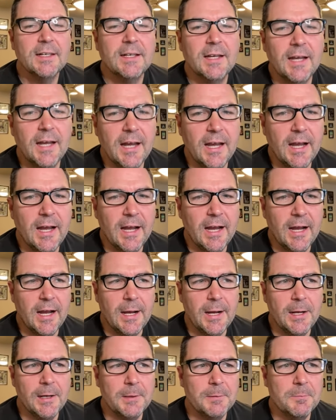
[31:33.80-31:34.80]

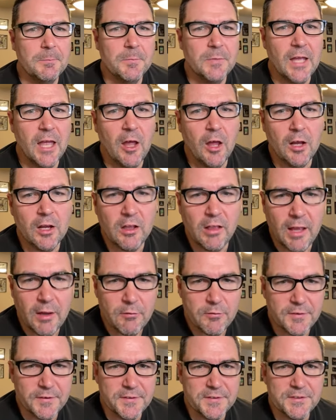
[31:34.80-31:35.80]
Al
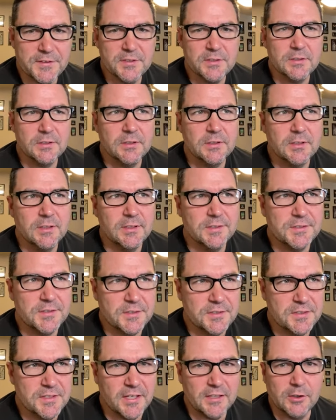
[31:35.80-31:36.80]
Clownvis is a
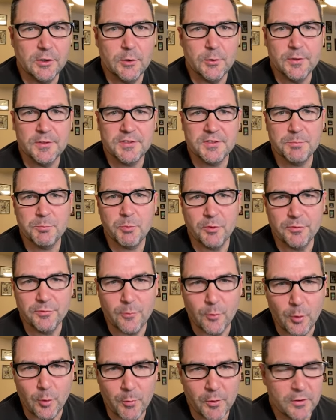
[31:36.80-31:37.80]
St. Louis
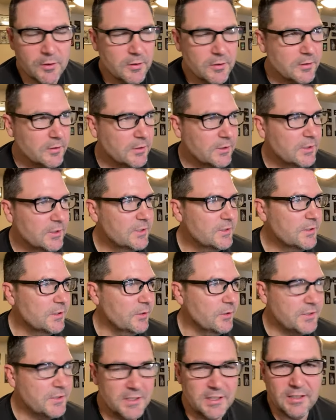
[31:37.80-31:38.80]
performer. So
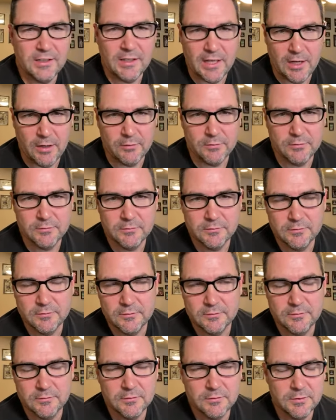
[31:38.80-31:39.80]
he's a clown
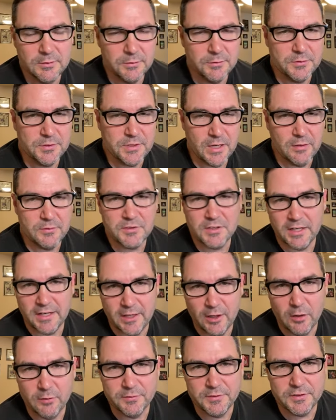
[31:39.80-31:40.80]
who sounds like
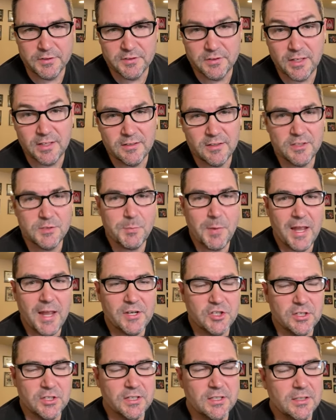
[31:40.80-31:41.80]
Elvis and does
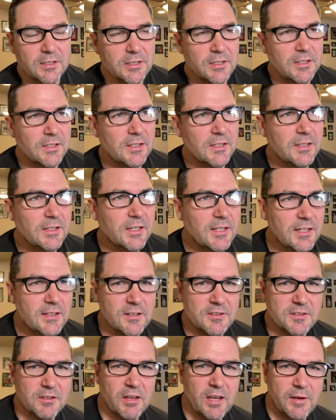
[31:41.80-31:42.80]
magic. And he
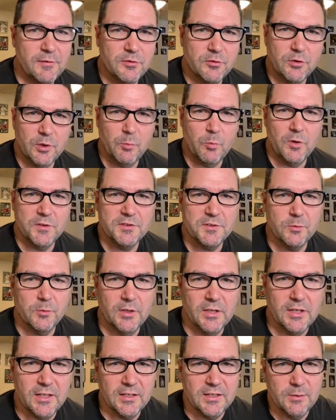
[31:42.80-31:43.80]
does a live stream once a
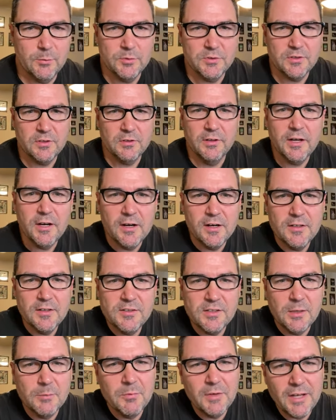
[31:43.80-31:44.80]
week, and it was hilarious.
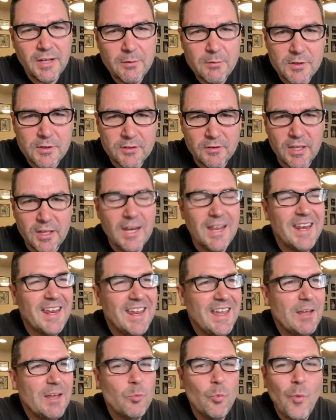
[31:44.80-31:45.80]
And I'm like, I want to do that. And he
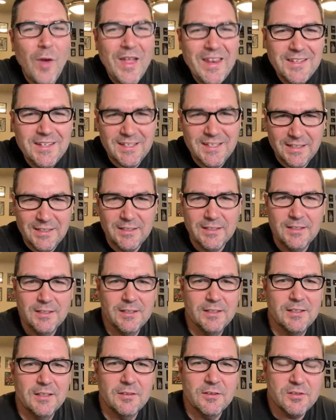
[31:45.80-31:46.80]
had Wendy,
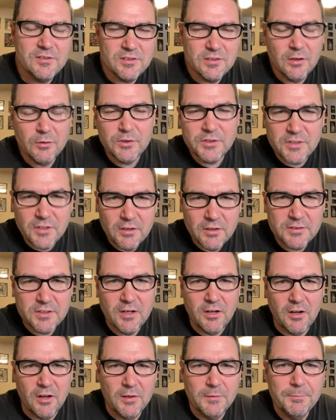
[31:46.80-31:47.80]
the slow adult,
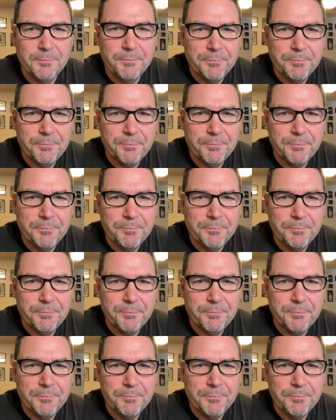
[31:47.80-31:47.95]
call.